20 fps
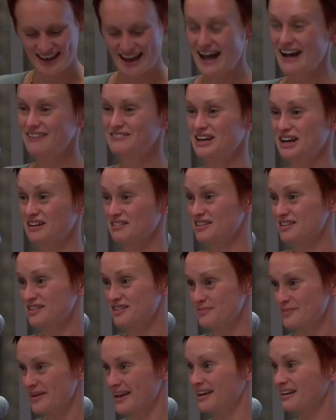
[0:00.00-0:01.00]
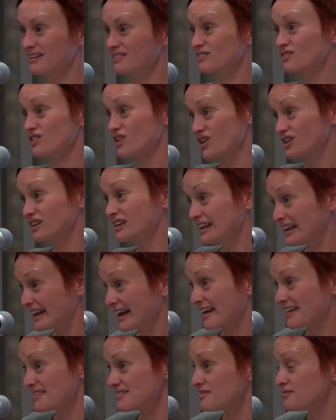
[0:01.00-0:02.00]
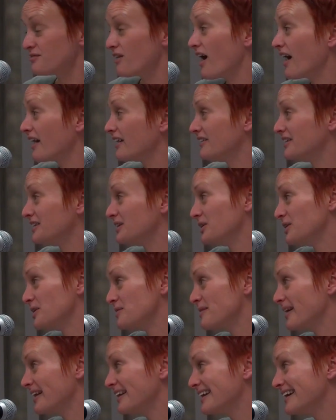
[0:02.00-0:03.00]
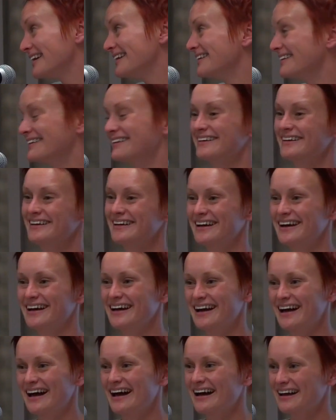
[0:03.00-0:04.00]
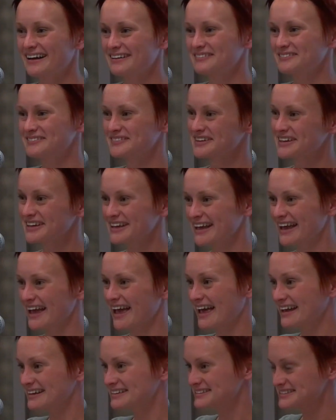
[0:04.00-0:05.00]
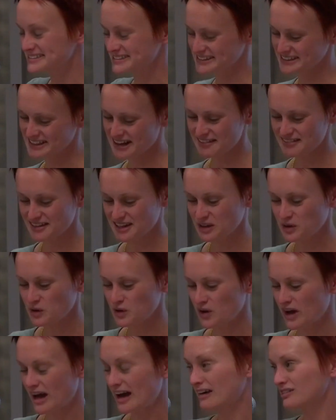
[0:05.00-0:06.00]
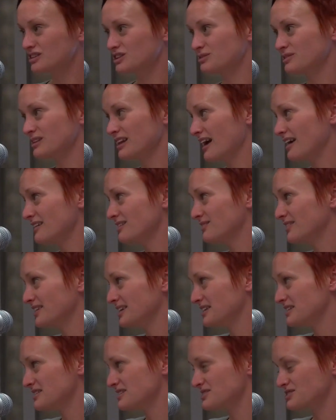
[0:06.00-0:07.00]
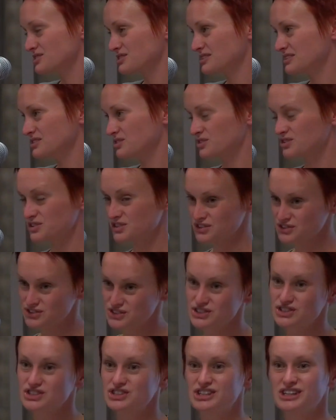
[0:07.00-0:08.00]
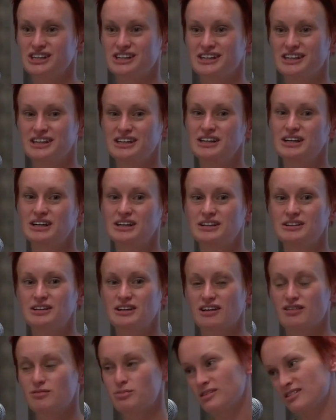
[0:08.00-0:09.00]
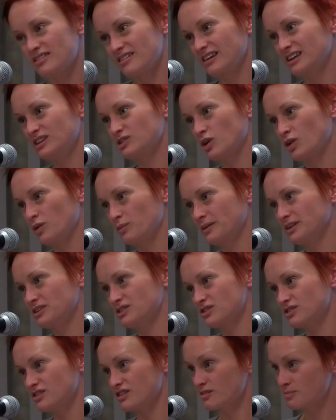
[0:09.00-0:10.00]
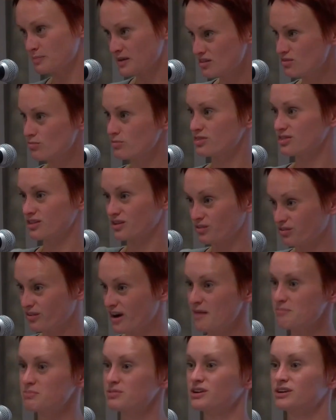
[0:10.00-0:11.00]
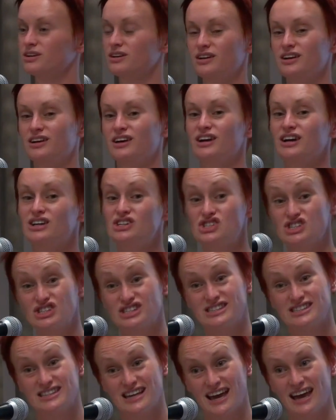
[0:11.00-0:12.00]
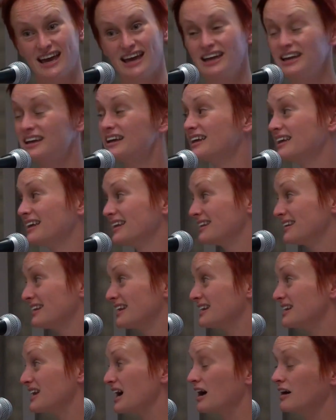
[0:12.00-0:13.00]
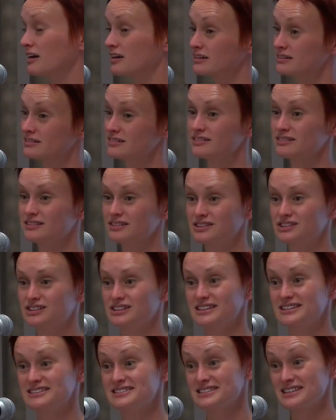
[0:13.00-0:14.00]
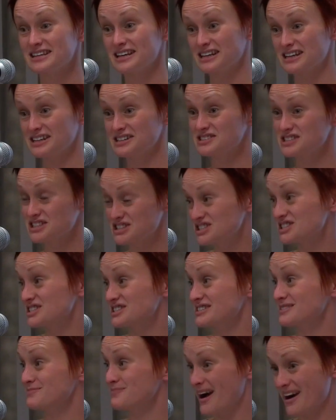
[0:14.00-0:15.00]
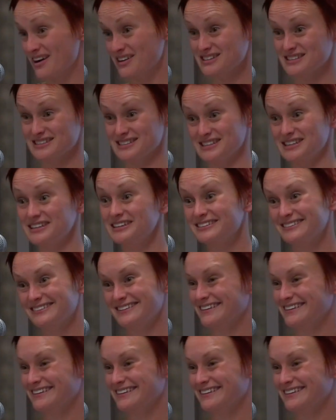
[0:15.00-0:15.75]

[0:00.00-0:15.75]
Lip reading: Our next speaker certainly has a fire in her belly. And in asking her how she would like to be introduced, she explicitly told me to dispense with the crap and just say that she's an Indigenous barrister.